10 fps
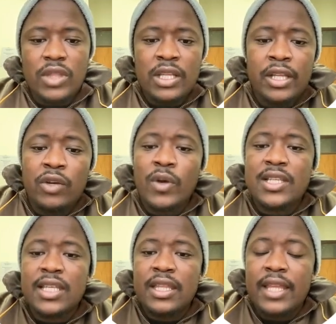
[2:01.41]
Then we are
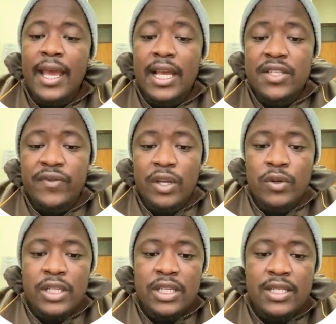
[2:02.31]
saying the x value
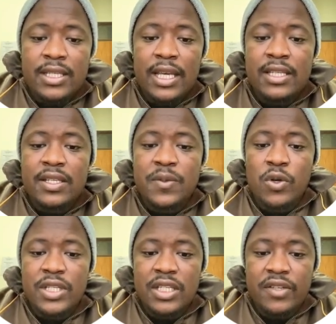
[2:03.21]
in this case is
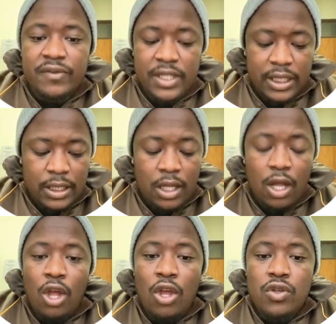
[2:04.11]
positive 3.
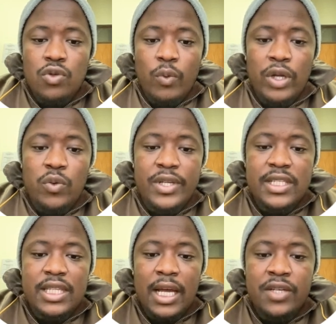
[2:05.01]
So when we
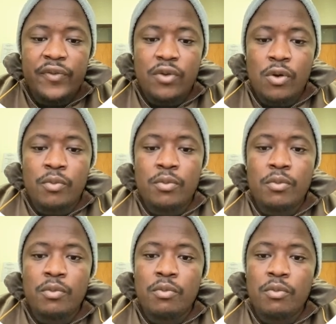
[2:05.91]
start from
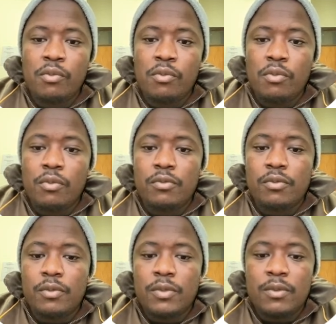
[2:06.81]

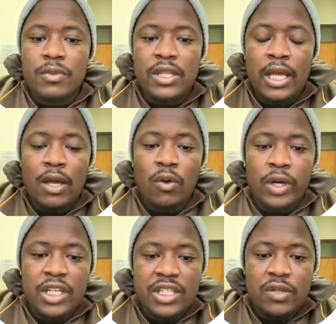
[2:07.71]
the
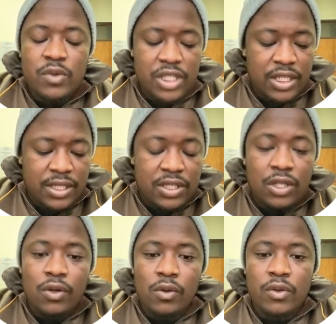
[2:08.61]
origin, which is
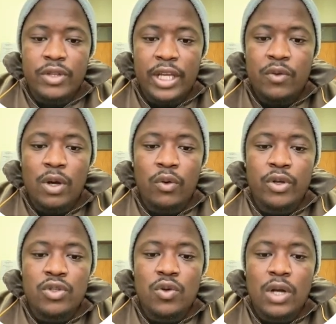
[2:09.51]
0, then we are
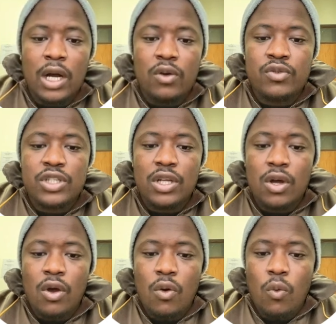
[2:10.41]
going to count
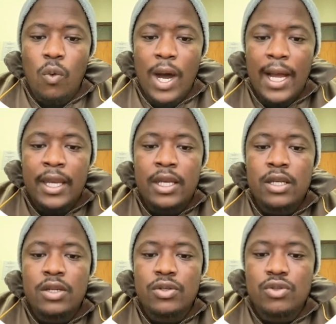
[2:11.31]

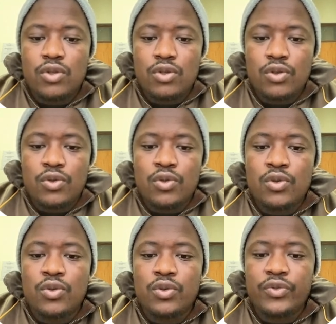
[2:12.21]
1, 2,
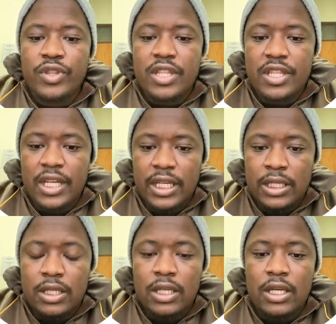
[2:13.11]
3.
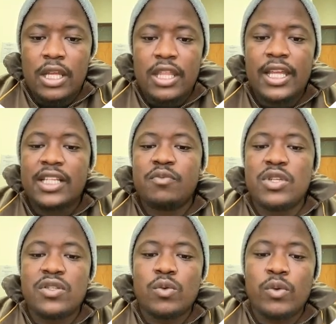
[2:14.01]
That
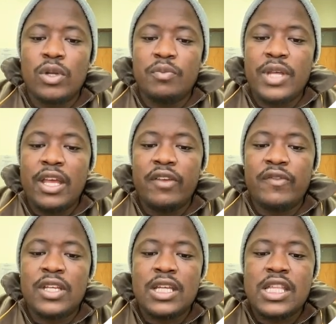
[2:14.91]
means we will be
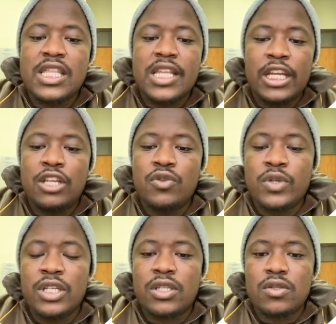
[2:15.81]
having 3
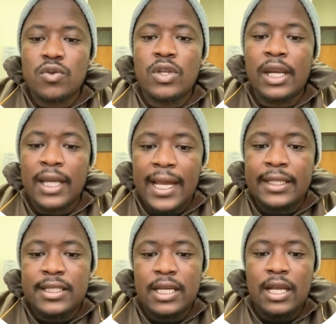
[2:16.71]
units to the right.